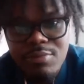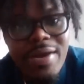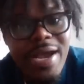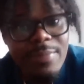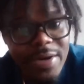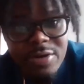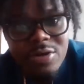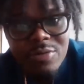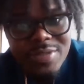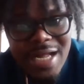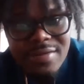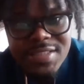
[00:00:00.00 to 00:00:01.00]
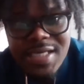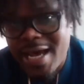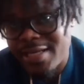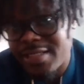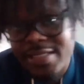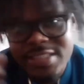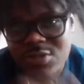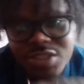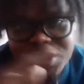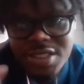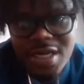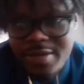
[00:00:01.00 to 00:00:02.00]
Bradbury was outside and they
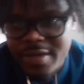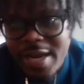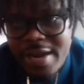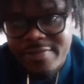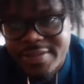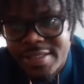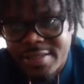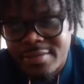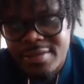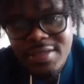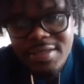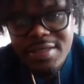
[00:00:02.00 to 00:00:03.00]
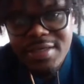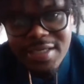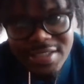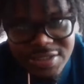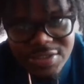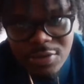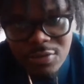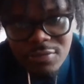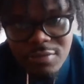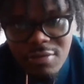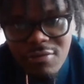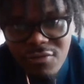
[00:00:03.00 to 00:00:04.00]
switch it up. Everything is
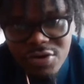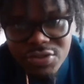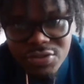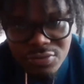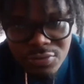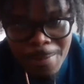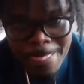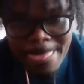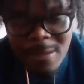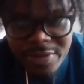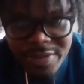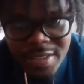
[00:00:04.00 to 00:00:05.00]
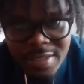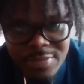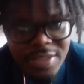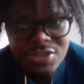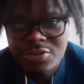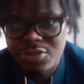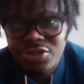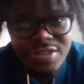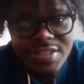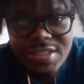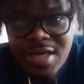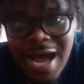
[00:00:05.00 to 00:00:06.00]
so versatile with him. You're
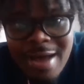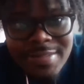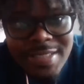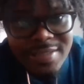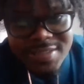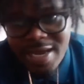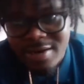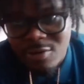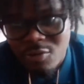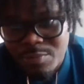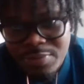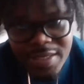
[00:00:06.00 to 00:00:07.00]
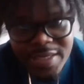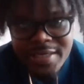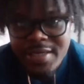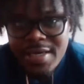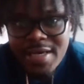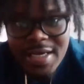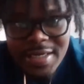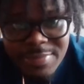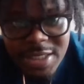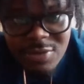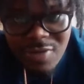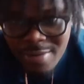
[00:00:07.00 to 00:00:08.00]
going to see Hobbs outside on one play and
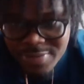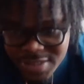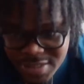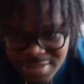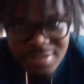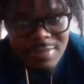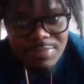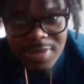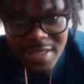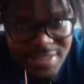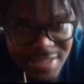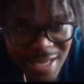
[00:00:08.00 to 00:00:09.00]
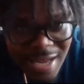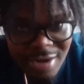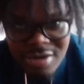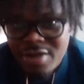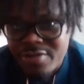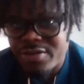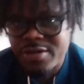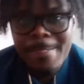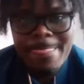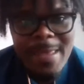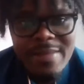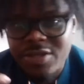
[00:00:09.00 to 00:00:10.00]
then Meek Robinson playing slot on another.
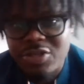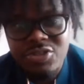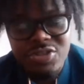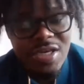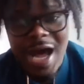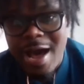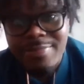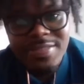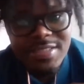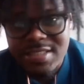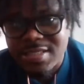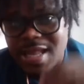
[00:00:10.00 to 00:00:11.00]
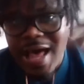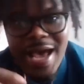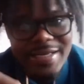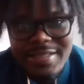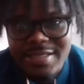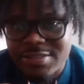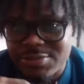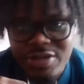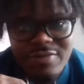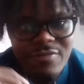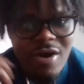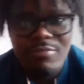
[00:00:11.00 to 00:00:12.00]
And then you see Hobbs in the slot and then
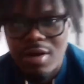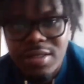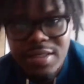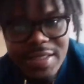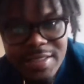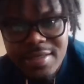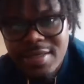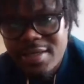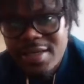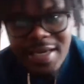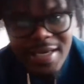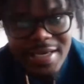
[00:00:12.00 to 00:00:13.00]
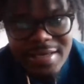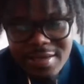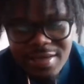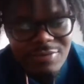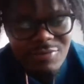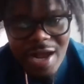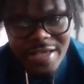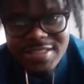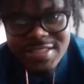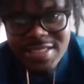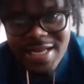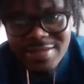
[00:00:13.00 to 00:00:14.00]
Trayvon Mullen and Rock
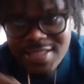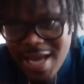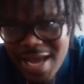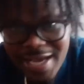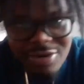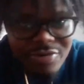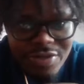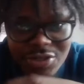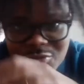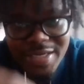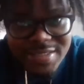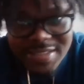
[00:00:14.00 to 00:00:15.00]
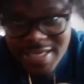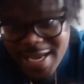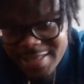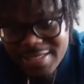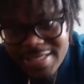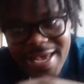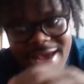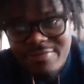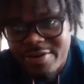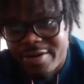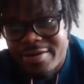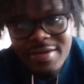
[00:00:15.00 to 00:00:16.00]
Ya-Sin outside. Or then you might see Anthony
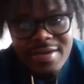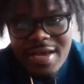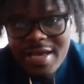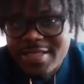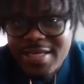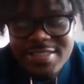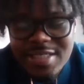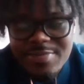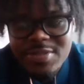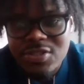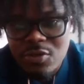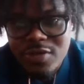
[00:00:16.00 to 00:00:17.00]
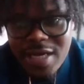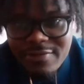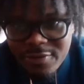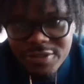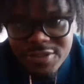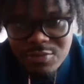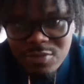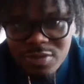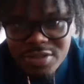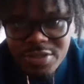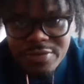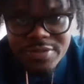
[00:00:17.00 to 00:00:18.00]
Everett. It's going to be so diverse with
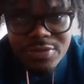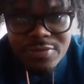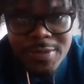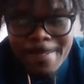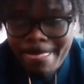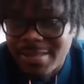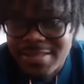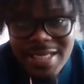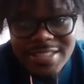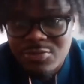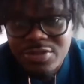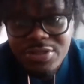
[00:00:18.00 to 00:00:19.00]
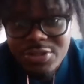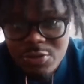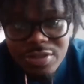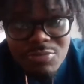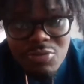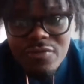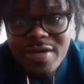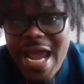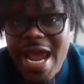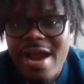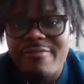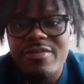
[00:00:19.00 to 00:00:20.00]
what they were doing because that's what they're doing. They're moving
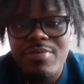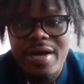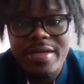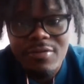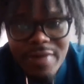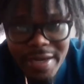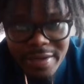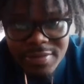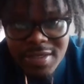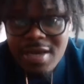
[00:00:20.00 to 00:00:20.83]
everybody around.